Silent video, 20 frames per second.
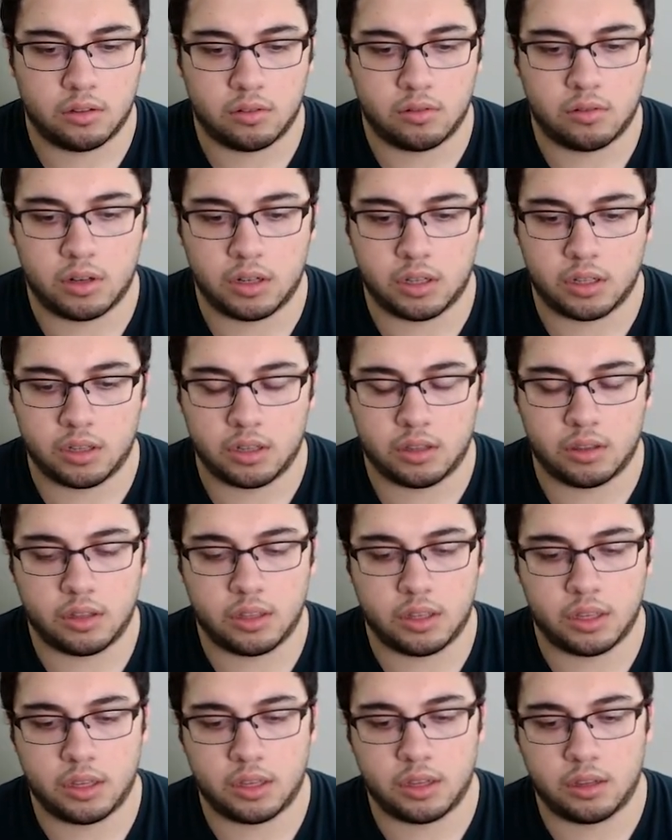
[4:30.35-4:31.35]
right? And
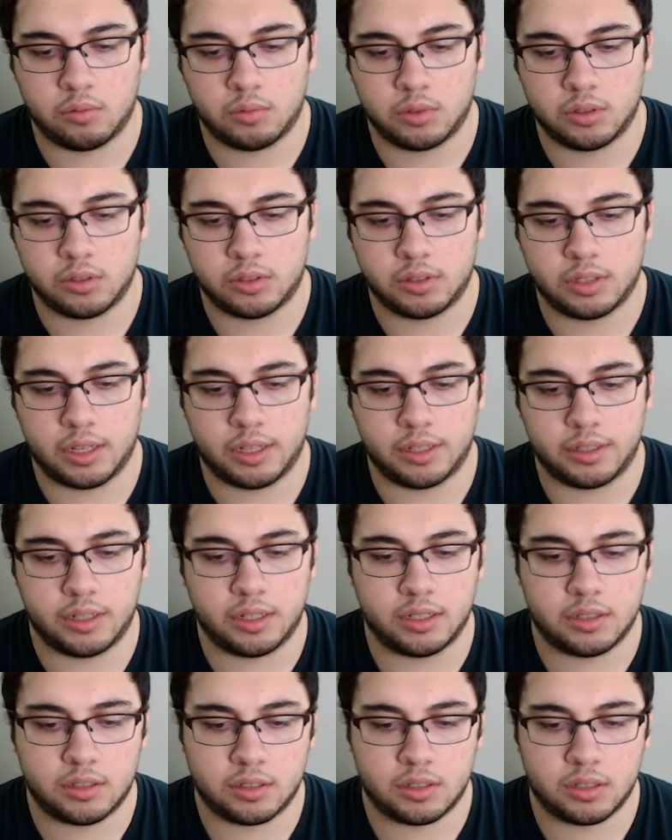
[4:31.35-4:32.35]
then we'll say
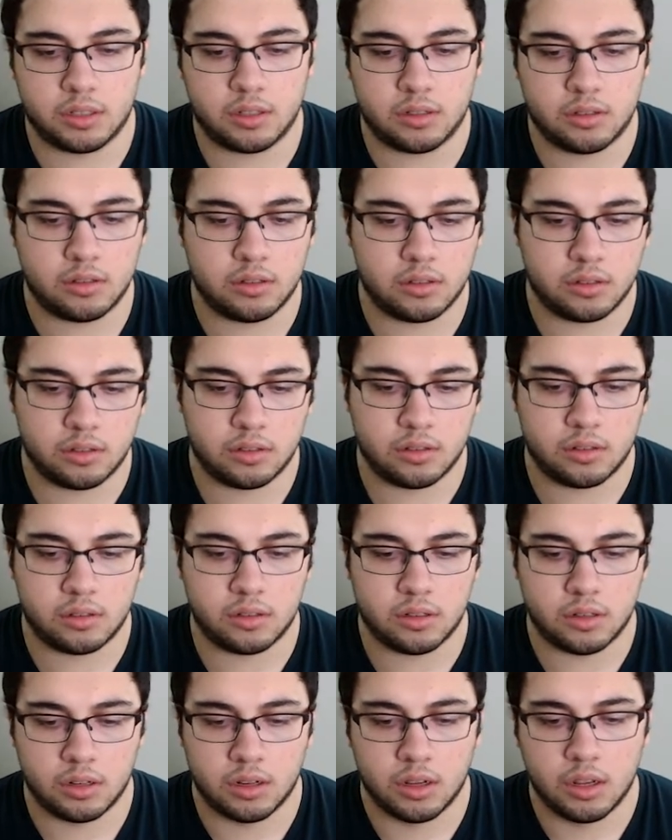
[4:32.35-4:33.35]
testing,
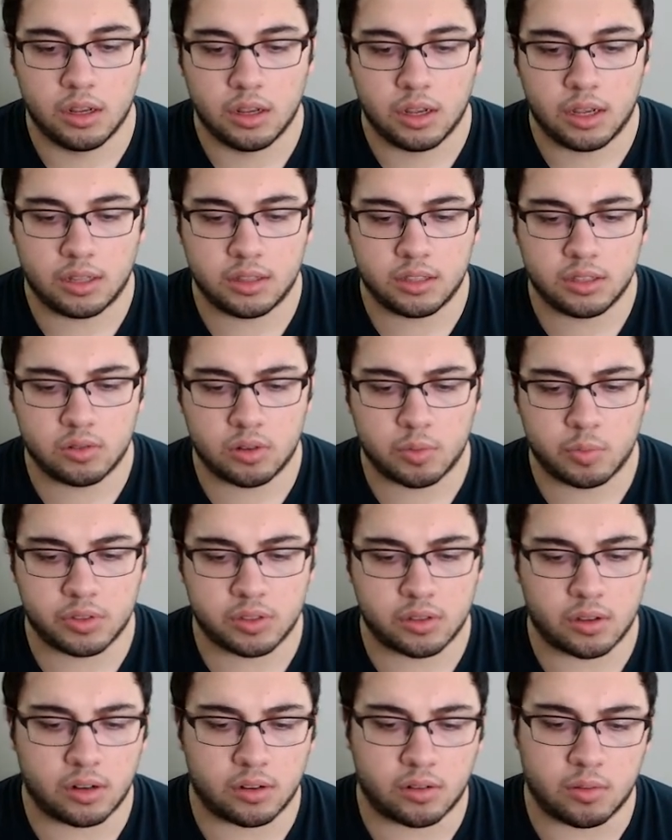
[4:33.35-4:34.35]
and this repo is
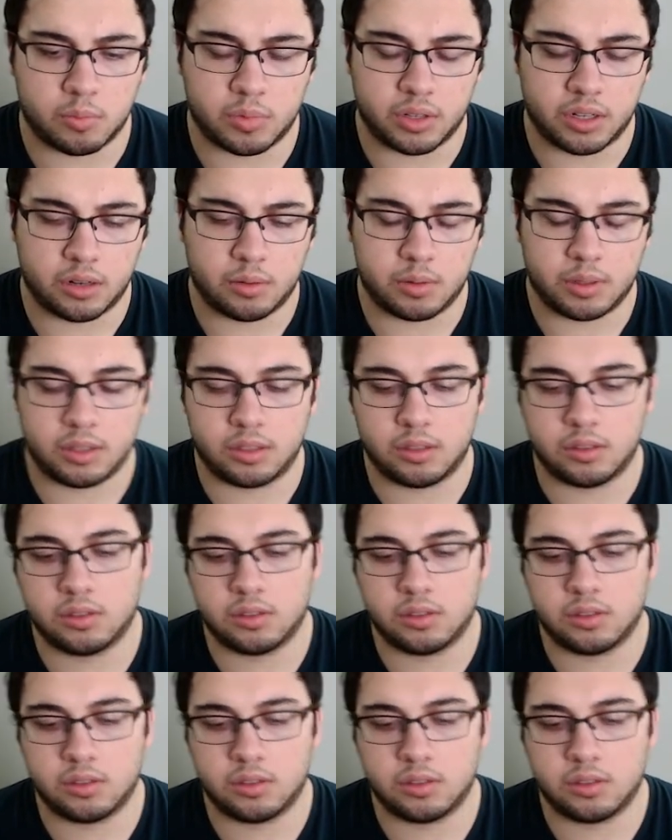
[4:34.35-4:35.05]
going to complain about this.